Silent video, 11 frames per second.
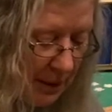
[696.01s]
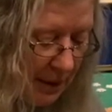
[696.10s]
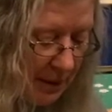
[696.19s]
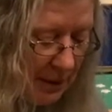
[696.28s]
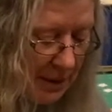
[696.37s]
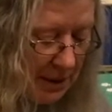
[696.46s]

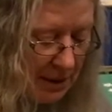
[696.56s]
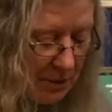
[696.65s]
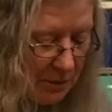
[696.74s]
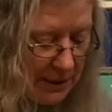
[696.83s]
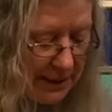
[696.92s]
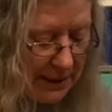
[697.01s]
because he doesn't
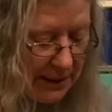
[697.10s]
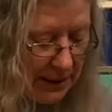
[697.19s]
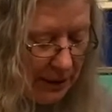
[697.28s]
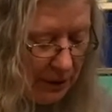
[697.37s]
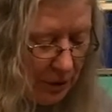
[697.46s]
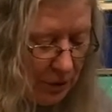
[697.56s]
want to stay
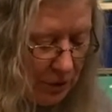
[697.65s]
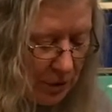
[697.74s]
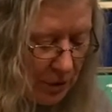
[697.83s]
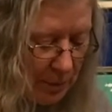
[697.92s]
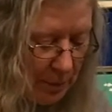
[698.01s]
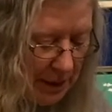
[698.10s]
glued to
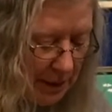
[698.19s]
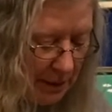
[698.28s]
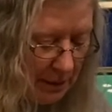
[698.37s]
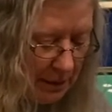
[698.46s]
the beak.